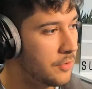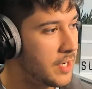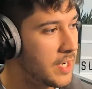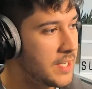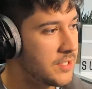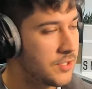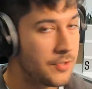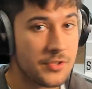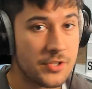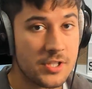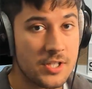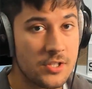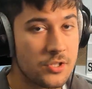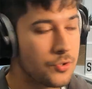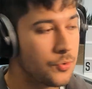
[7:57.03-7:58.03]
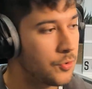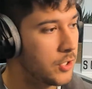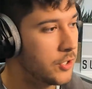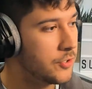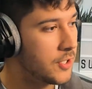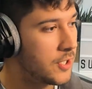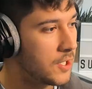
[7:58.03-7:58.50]
All right, so I've just installed
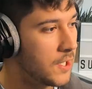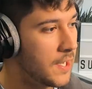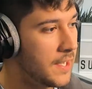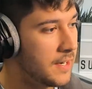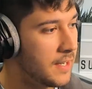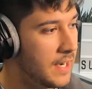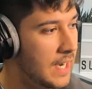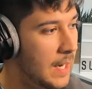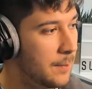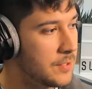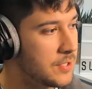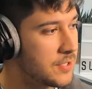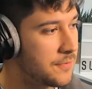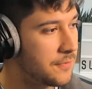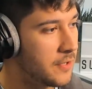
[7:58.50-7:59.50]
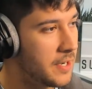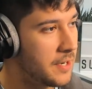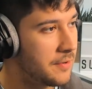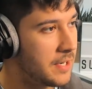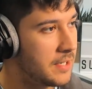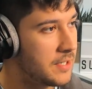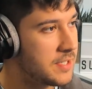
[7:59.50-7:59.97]
Lunar Client and we're just flying
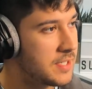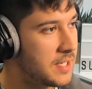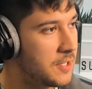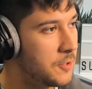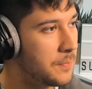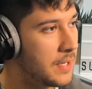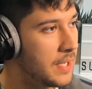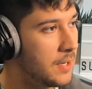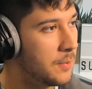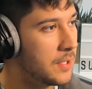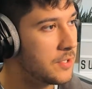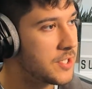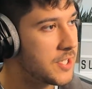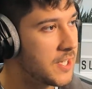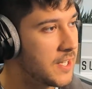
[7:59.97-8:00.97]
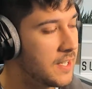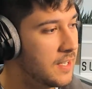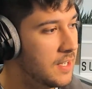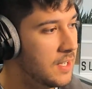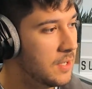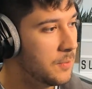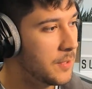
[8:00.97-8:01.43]
around our single player worlds here.
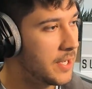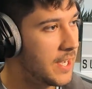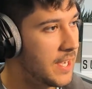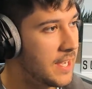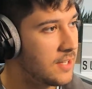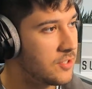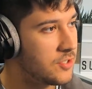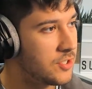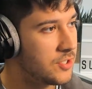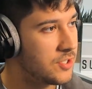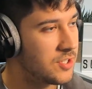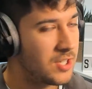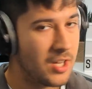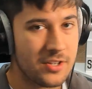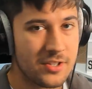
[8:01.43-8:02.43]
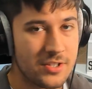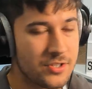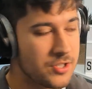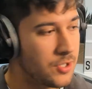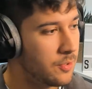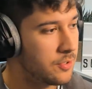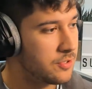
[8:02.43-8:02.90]
We're getting just under
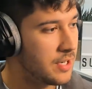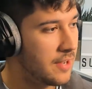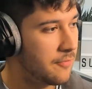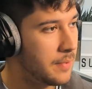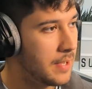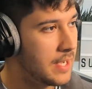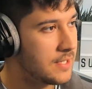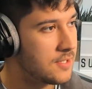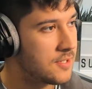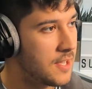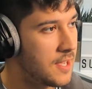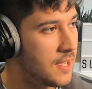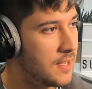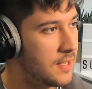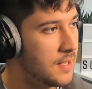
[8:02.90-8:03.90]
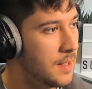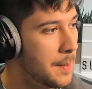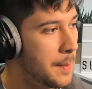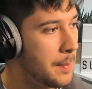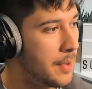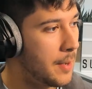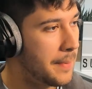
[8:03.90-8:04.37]
200 FPS there,
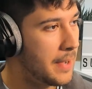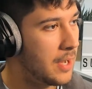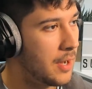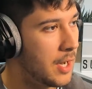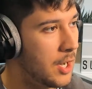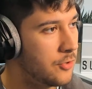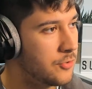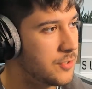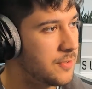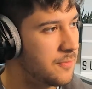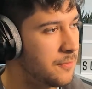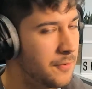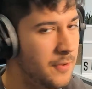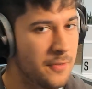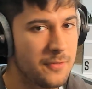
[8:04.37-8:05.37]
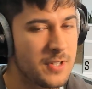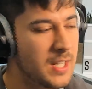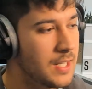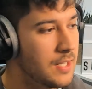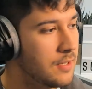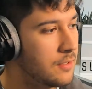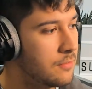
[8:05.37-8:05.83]
but about
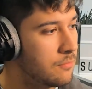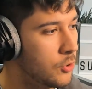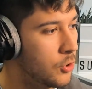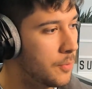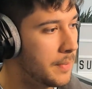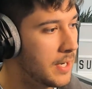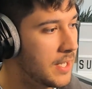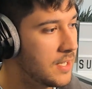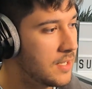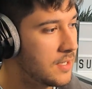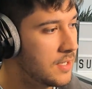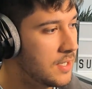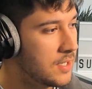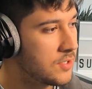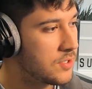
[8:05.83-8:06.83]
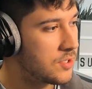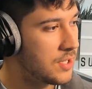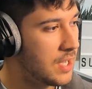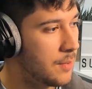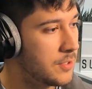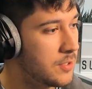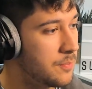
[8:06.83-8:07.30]
150 normally. So
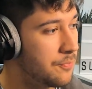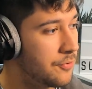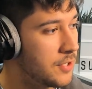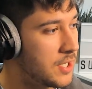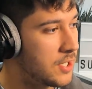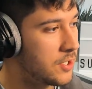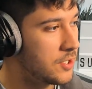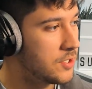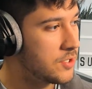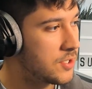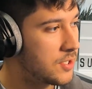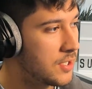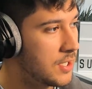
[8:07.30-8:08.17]
yeah, we're doing pretty good.